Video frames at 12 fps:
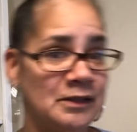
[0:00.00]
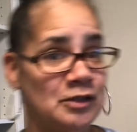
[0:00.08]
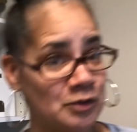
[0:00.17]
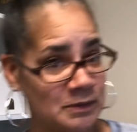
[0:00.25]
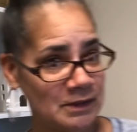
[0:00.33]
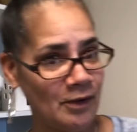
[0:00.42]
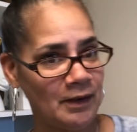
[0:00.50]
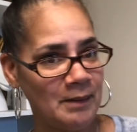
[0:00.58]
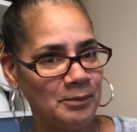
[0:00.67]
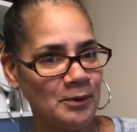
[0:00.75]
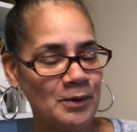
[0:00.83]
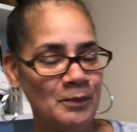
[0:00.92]
Did you see all that
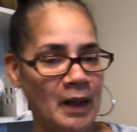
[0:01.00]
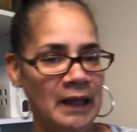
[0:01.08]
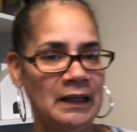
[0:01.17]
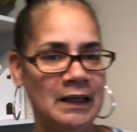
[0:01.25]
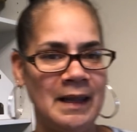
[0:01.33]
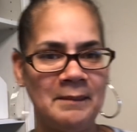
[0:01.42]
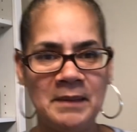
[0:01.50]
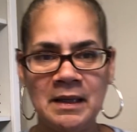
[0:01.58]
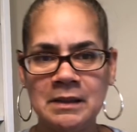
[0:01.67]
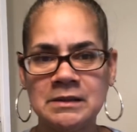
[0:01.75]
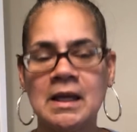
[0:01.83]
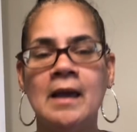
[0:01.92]
blue and white
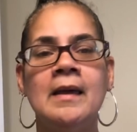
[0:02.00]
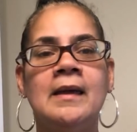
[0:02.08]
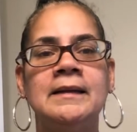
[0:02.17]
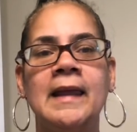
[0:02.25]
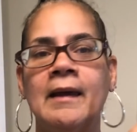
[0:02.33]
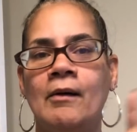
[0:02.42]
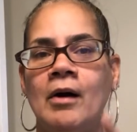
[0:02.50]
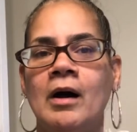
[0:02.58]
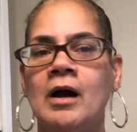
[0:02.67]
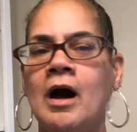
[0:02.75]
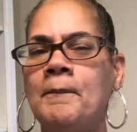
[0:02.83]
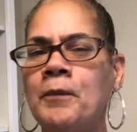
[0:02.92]
lemons? Now a
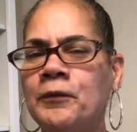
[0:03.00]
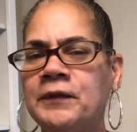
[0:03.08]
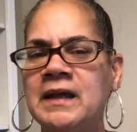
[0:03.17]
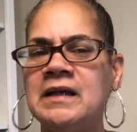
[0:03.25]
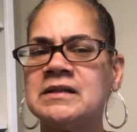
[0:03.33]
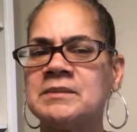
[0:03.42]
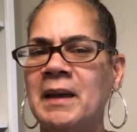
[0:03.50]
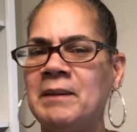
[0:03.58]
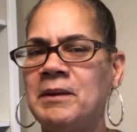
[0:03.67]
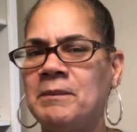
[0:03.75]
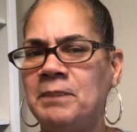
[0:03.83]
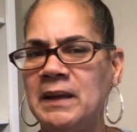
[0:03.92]
couple things
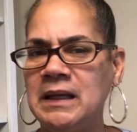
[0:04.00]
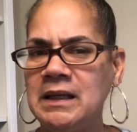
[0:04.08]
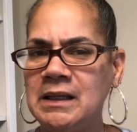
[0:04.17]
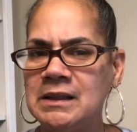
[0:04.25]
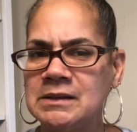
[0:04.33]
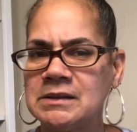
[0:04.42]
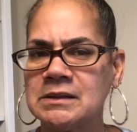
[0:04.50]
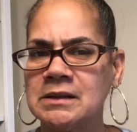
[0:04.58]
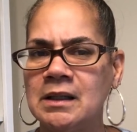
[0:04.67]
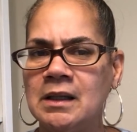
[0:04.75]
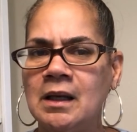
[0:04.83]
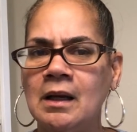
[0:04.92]
maybe bees.
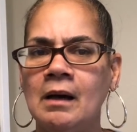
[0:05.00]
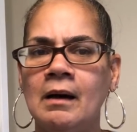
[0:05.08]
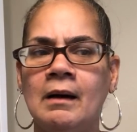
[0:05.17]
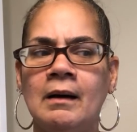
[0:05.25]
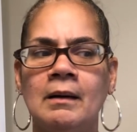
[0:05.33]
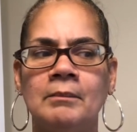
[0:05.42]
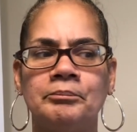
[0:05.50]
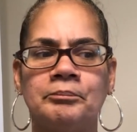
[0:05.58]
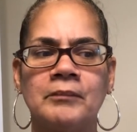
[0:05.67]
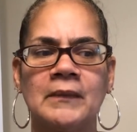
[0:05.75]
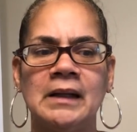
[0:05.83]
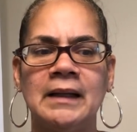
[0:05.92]
Um,
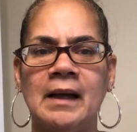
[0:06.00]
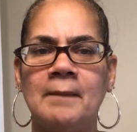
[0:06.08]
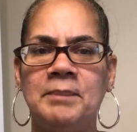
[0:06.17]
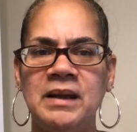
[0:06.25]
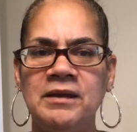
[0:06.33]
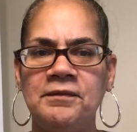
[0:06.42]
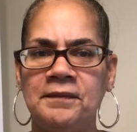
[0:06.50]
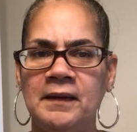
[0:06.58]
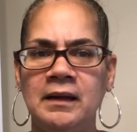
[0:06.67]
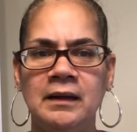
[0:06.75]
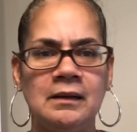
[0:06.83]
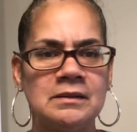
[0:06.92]
like a bee
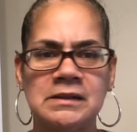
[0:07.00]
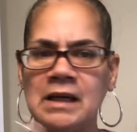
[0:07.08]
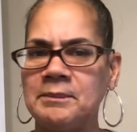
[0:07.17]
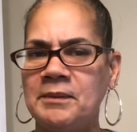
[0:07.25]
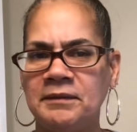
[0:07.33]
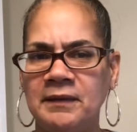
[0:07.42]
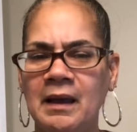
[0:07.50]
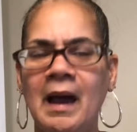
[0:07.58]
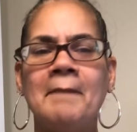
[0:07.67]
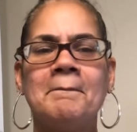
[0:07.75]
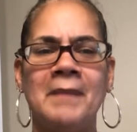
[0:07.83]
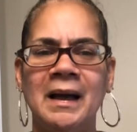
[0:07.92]
thing type of thing.
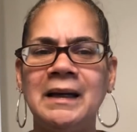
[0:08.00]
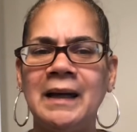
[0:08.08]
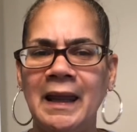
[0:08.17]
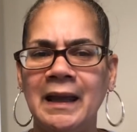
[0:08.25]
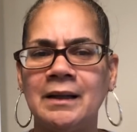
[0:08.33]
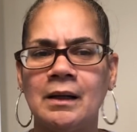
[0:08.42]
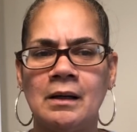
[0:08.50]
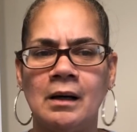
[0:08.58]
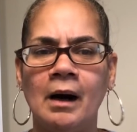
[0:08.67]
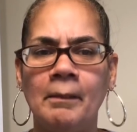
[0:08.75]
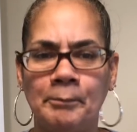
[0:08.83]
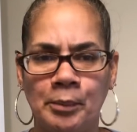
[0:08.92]
I might add a
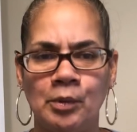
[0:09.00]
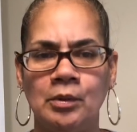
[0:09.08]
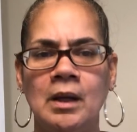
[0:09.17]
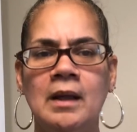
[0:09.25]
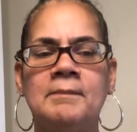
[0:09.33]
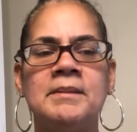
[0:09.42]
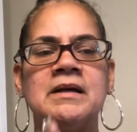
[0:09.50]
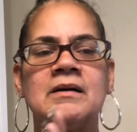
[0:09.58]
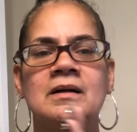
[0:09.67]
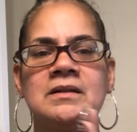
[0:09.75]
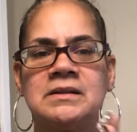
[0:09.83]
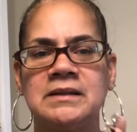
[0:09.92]
couple
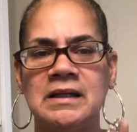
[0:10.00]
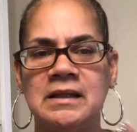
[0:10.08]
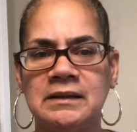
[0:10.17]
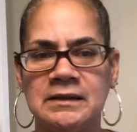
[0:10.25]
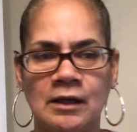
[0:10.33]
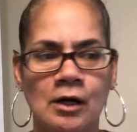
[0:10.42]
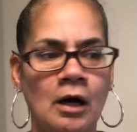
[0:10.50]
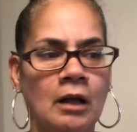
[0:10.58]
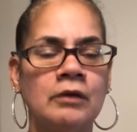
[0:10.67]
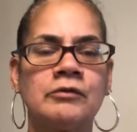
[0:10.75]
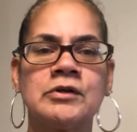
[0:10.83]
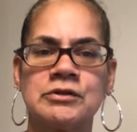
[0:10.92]
because they the
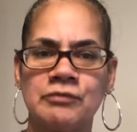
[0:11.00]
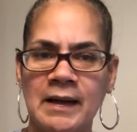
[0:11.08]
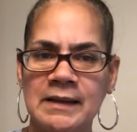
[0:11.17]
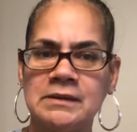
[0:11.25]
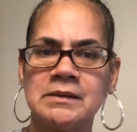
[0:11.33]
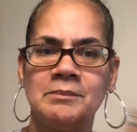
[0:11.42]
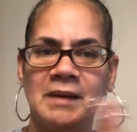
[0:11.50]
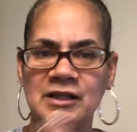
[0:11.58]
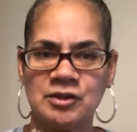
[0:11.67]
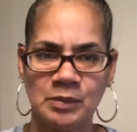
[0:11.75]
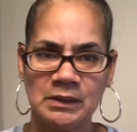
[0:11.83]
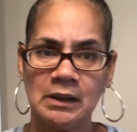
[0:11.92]
color is right to
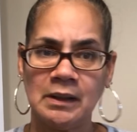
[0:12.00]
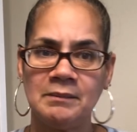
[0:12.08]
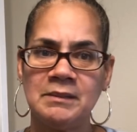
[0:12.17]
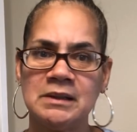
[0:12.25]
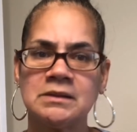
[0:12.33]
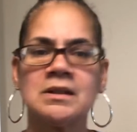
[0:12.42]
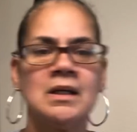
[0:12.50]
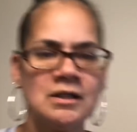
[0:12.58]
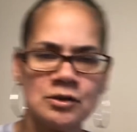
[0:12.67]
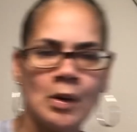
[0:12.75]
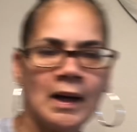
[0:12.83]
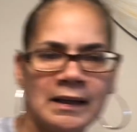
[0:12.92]
match with the lemons.
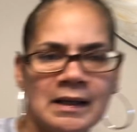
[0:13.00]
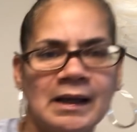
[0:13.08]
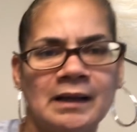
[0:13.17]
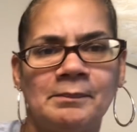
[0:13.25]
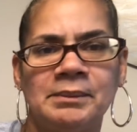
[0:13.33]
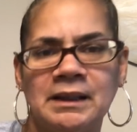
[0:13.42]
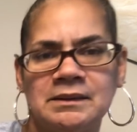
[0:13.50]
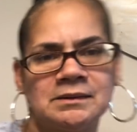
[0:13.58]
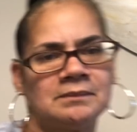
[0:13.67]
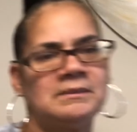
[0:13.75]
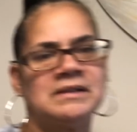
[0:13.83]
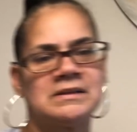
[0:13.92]
So I could kind of blend
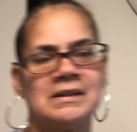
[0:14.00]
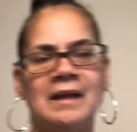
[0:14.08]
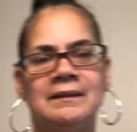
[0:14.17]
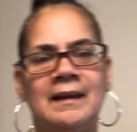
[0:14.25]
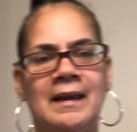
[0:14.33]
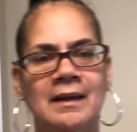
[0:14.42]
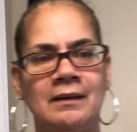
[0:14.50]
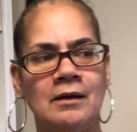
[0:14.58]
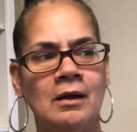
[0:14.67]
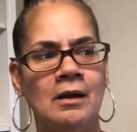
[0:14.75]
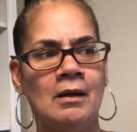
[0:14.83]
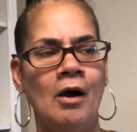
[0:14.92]
them. It's not that
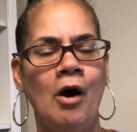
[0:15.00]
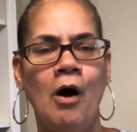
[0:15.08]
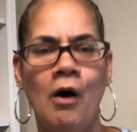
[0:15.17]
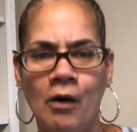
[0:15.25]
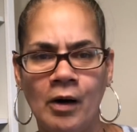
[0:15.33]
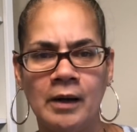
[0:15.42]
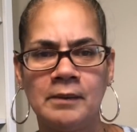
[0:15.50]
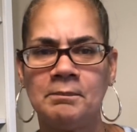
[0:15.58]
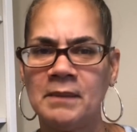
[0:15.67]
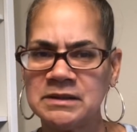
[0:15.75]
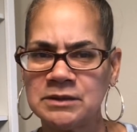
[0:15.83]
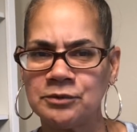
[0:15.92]
hard
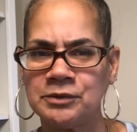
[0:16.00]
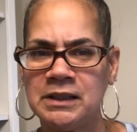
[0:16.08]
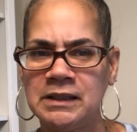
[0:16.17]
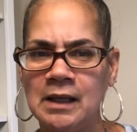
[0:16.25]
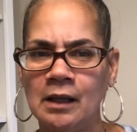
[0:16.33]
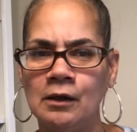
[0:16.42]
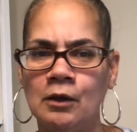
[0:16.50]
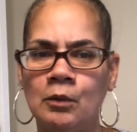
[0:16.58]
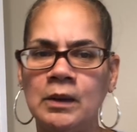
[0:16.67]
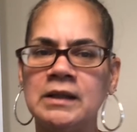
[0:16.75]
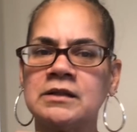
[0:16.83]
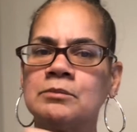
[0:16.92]
mustardy yellow.
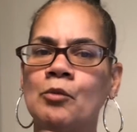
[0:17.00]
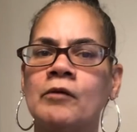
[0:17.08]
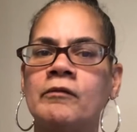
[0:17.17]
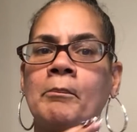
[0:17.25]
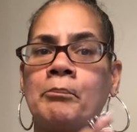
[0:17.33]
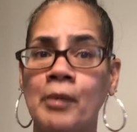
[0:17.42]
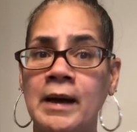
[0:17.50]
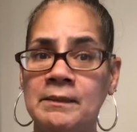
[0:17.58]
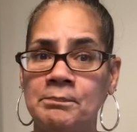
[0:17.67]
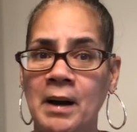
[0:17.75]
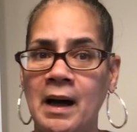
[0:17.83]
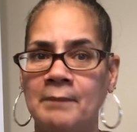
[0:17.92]
It's more of a
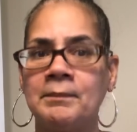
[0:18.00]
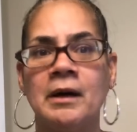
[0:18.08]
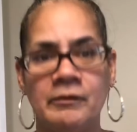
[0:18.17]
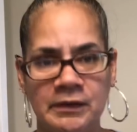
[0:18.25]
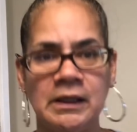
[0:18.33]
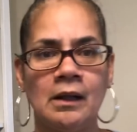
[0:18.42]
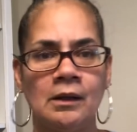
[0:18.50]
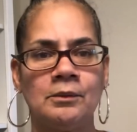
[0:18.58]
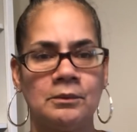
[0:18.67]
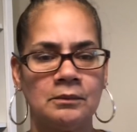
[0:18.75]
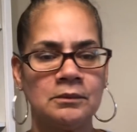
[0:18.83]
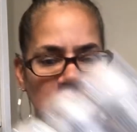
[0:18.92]
bright pop of a yellow.
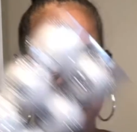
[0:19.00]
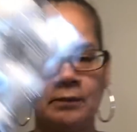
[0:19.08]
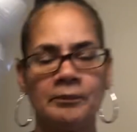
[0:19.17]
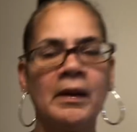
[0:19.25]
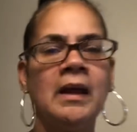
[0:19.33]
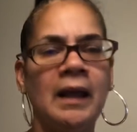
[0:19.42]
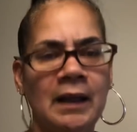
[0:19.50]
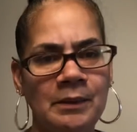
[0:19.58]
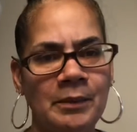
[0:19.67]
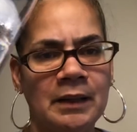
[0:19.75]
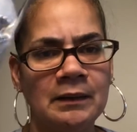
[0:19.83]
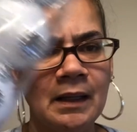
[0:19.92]
So
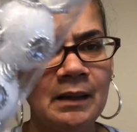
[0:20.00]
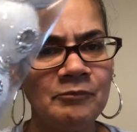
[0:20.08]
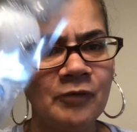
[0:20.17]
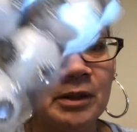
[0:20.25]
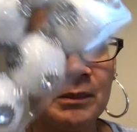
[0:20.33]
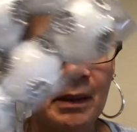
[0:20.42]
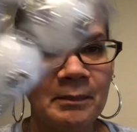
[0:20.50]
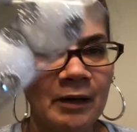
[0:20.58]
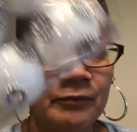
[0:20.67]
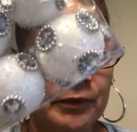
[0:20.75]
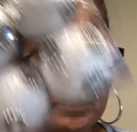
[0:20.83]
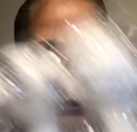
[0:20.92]
anyway, I'm running my
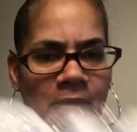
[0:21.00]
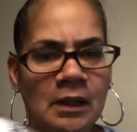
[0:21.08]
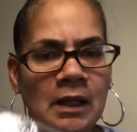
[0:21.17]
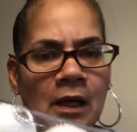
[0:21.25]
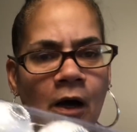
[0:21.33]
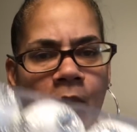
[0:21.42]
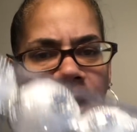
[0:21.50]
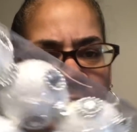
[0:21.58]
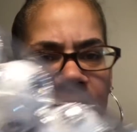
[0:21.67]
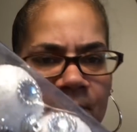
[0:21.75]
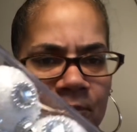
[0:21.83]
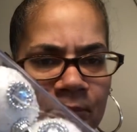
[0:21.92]
mouth, y'all.
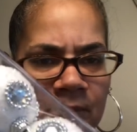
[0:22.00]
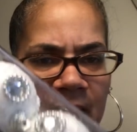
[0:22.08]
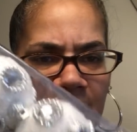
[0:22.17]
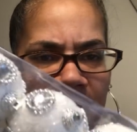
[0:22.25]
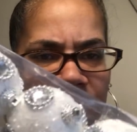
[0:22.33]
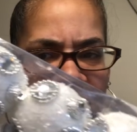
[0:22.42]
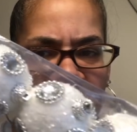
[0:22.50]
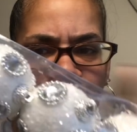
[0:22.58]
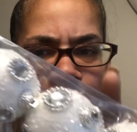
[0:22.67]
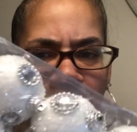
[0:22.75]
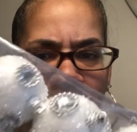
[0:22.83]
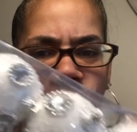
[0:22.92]
Okay, I got these
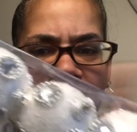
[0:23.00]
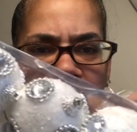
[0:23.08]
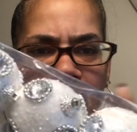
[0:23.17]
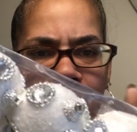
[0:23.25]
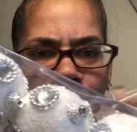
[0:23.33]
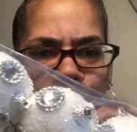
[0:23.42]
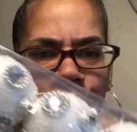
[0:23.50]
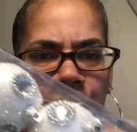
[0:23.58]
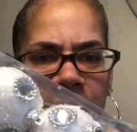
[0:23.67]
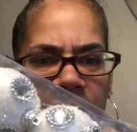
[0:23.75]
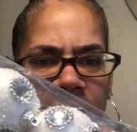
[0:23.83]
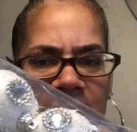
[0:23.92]
for my mini
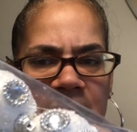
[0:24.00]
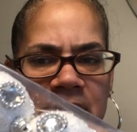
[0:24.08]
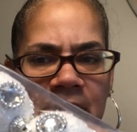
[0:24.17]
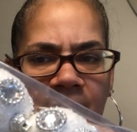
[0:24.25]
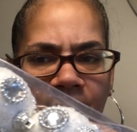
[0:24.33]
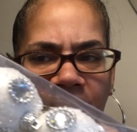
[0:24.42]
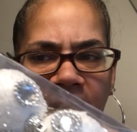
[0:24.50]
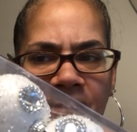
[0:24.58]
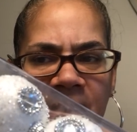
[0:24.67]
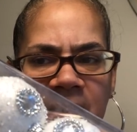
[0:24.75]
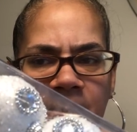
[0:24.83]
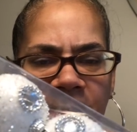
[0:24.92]
tree. That's um that
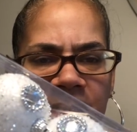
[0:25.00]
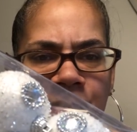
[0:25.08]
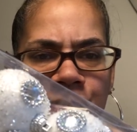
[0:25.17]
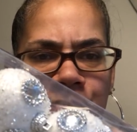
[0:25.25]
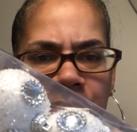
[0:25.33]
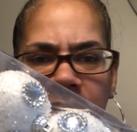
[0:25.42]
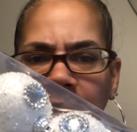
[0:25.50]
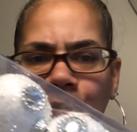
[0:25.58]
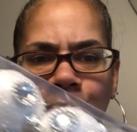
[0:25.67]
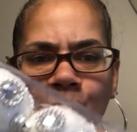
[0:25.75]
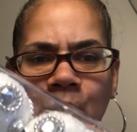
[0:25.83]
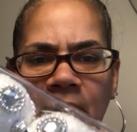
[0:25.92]
mini pink tree. I
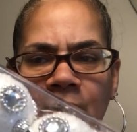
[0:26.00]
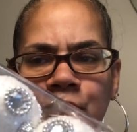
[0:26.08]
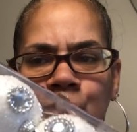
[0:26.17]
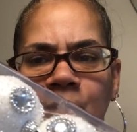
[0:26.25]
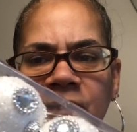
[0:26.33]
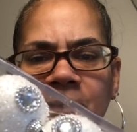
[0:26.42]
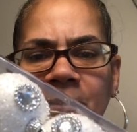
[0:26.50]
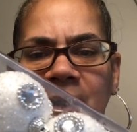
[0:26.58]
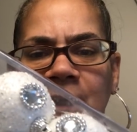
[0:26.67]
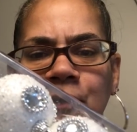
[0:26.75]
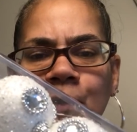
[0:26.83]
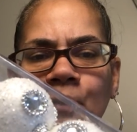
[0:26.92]
don't know what I'll do with it, but
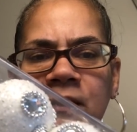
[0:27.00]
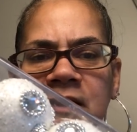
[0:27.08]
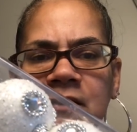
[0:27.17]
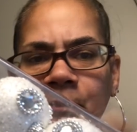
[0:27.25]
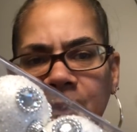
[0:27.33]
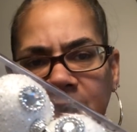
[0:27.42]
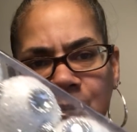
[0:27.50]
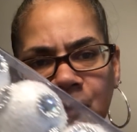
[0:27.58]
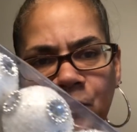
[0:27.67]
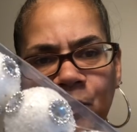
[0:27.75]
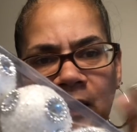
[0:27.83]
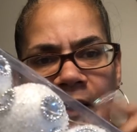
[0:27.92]
I know these will blend
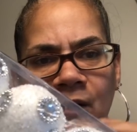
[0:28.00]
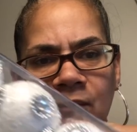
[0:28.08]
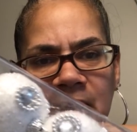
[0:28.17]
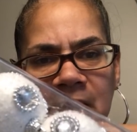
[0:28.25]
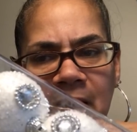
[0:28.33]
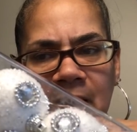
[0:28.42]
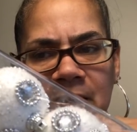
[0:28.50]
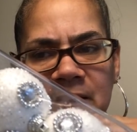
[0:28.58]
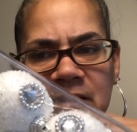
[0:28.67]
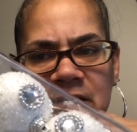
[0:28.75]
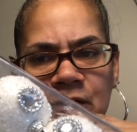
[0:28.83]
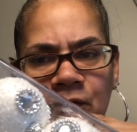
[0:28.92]
with what I already got.
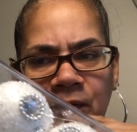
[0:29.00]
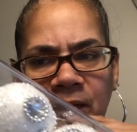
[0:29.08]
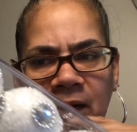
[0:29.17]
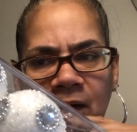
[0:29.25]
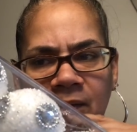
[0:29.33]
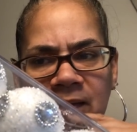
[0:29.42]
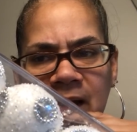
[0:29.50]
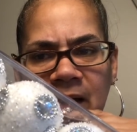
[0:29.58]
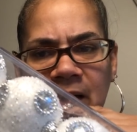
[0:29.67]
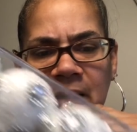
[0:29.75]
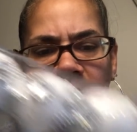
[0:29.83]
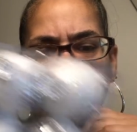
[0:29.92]
The silver that I already
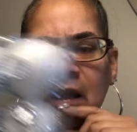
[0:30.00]
got.